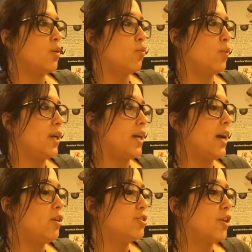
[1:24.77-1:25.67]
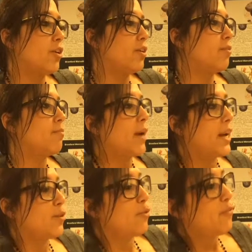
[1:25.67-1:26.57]
We held our
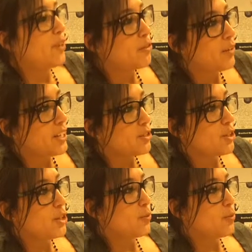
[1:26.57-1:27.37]
annual fundraiser.